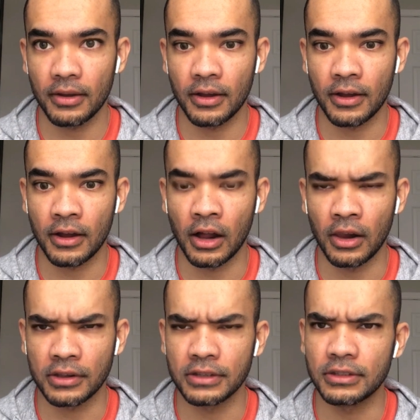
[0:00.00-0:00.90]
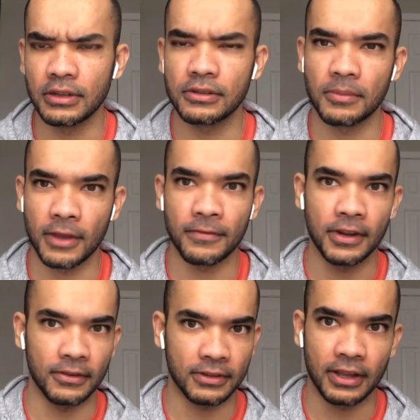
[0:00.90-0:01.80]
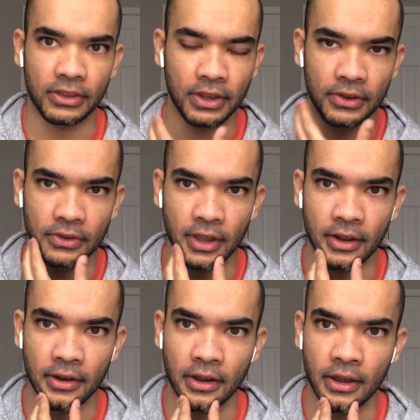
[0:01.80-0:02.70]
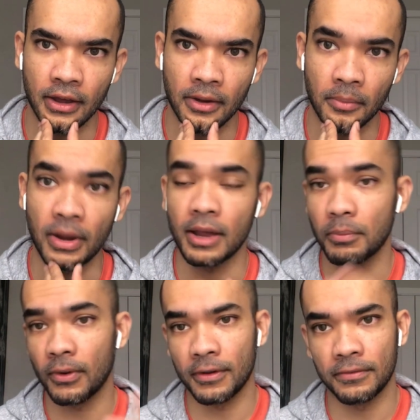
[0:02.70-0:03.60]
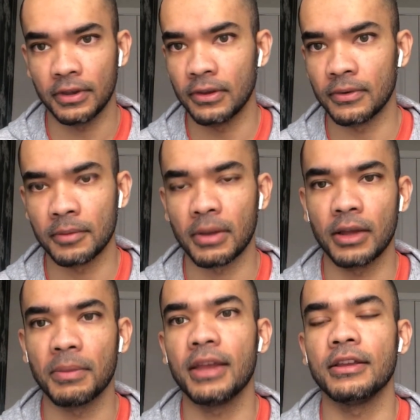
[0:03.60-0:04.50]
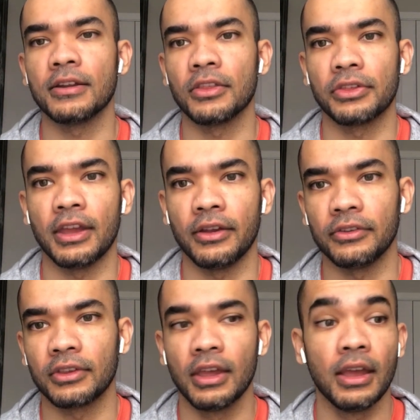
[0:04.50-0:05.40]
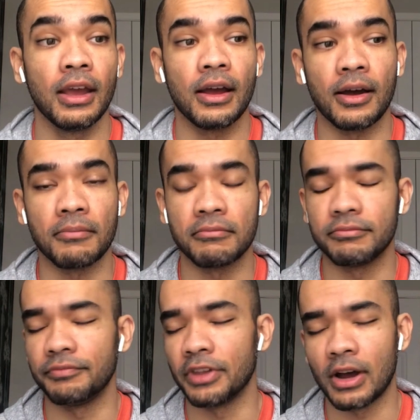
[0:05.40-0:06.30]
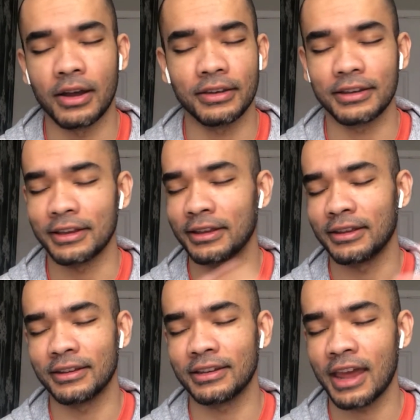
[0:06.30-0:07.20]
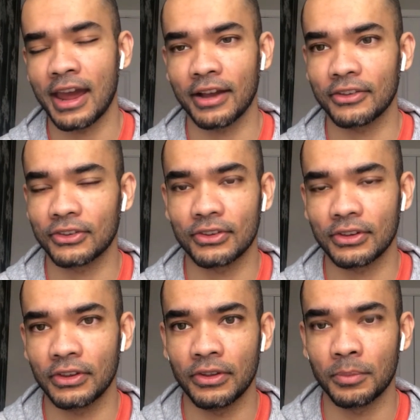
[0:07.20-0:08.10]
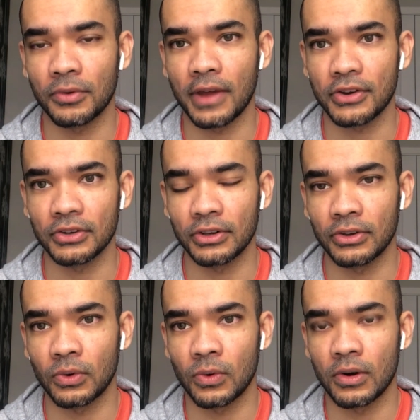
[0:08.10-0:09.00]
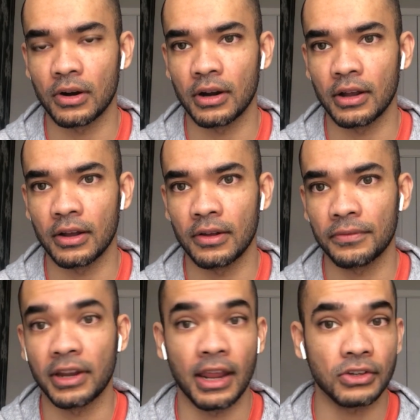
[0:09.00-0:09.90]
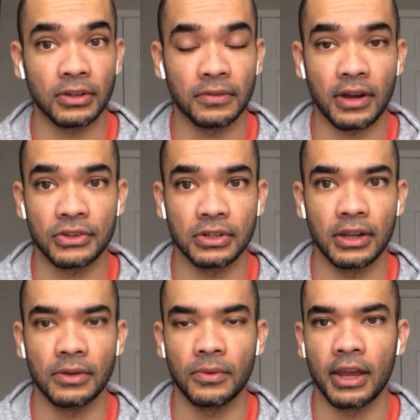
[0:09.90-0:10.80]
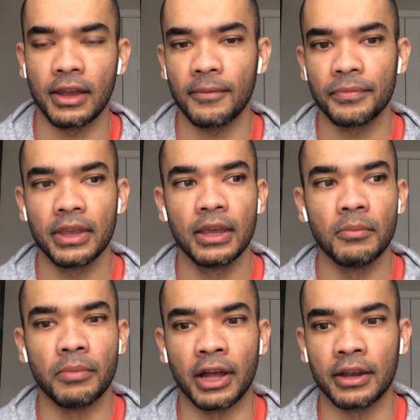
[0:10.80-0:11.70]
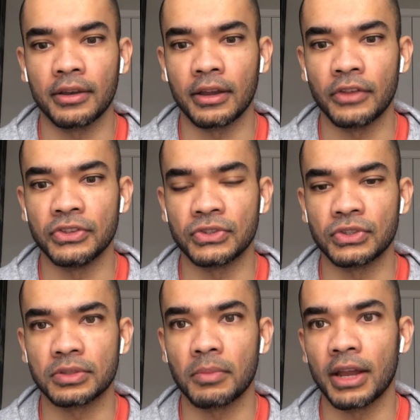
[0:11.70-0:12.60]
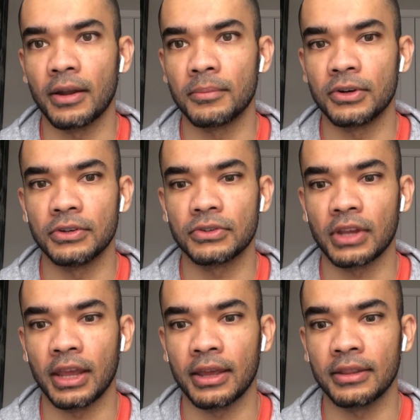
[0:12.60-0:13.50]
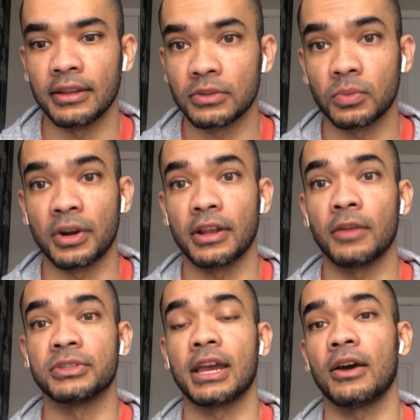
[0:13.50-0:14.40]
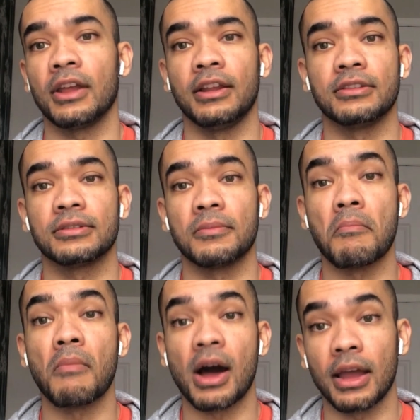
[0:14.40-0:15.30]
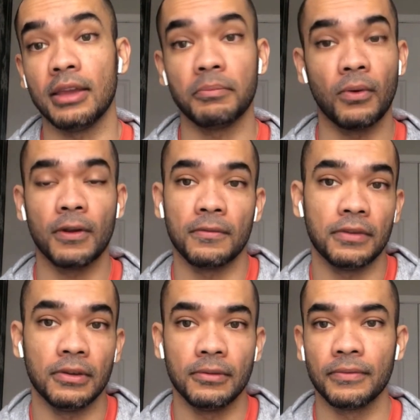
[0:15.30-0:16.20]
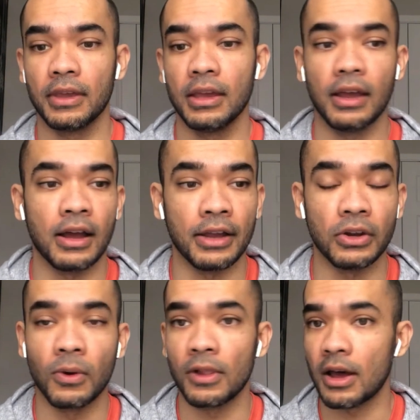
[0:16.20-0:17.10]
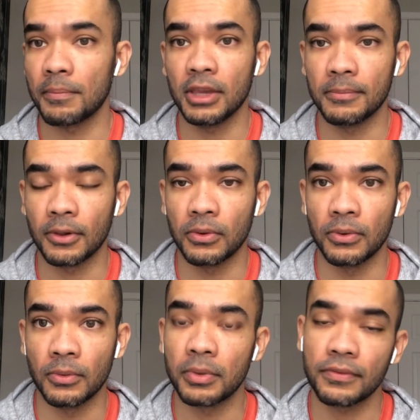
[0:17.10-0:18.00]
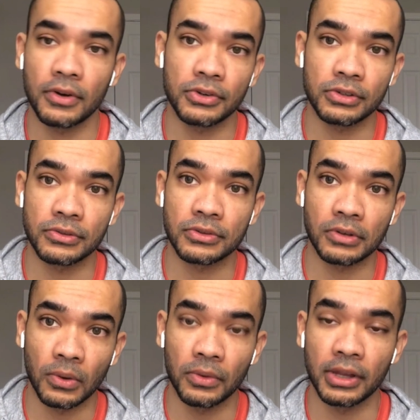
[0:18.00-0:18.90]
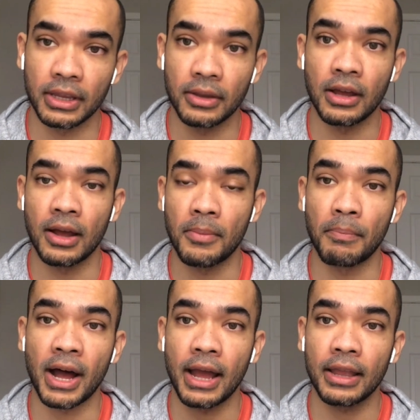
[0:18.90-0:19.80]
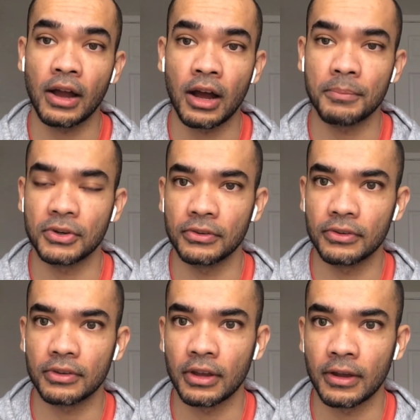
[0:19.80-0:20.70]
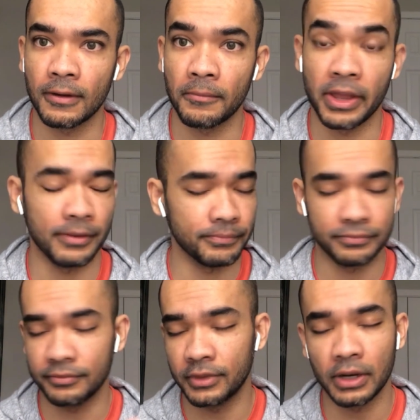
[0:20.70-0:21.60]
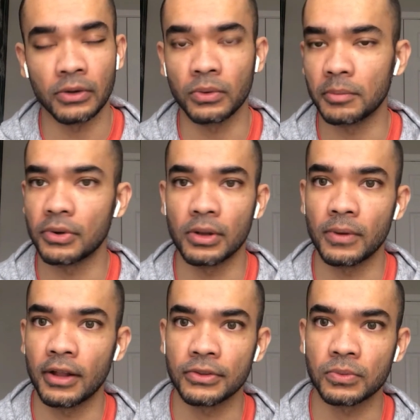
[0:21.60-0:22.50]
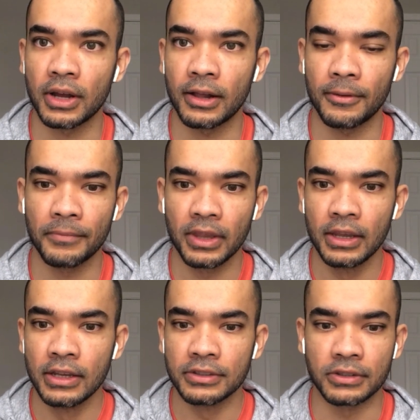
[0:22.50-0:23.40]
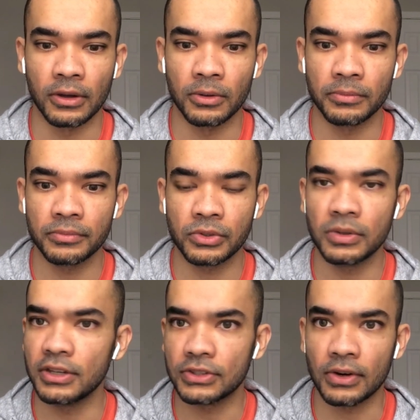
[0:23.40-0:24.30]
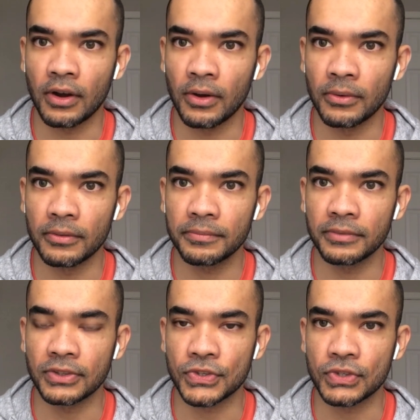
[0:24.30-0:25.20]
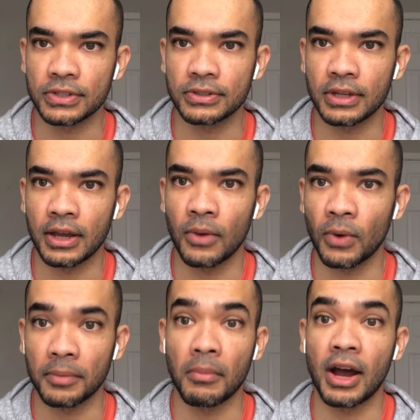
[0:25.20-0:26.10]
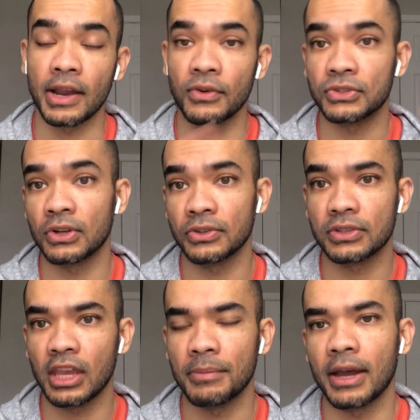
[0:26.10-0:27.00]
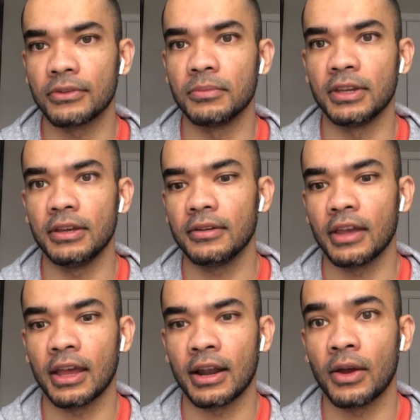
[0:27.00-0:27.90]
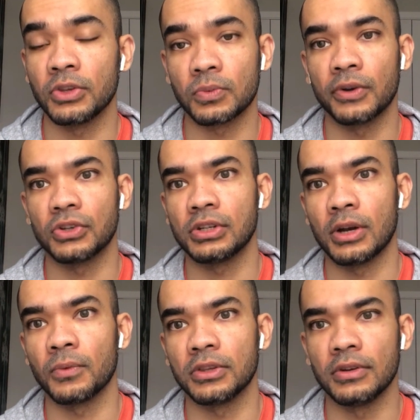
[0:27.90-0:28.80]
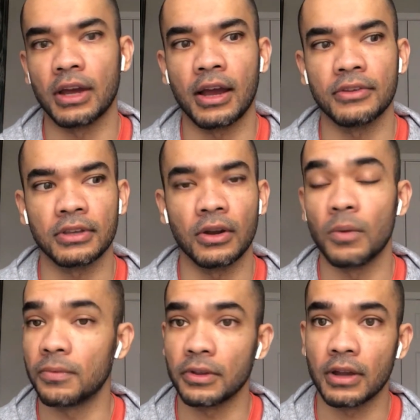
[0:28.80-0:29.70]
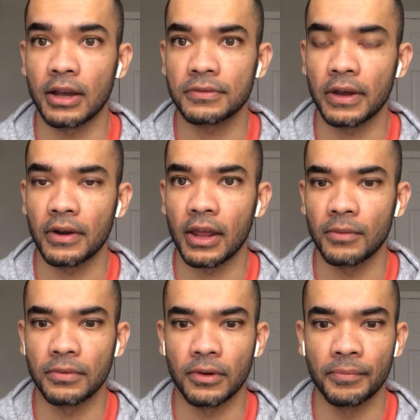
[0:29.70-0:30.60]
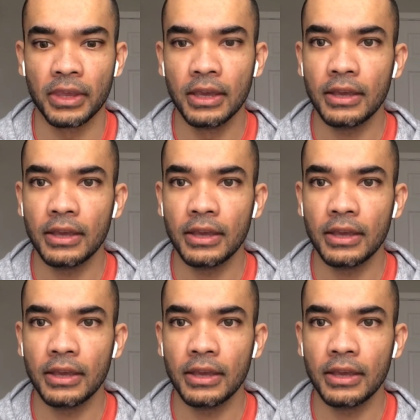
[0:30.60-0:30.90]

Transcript: I'll continue to make videos like this and my point of view and my opinion on things. Not a tax professional or a financial advisor in any way, but these are just my numbers and that's what it comes out, and it's my point of view. I know a lot of people who prefers to solely buy options and they're doing pretty well as well. So to each their own. This is just what my results came out to be, and I just want to share with you guys, and hopefully you guys found it helpful.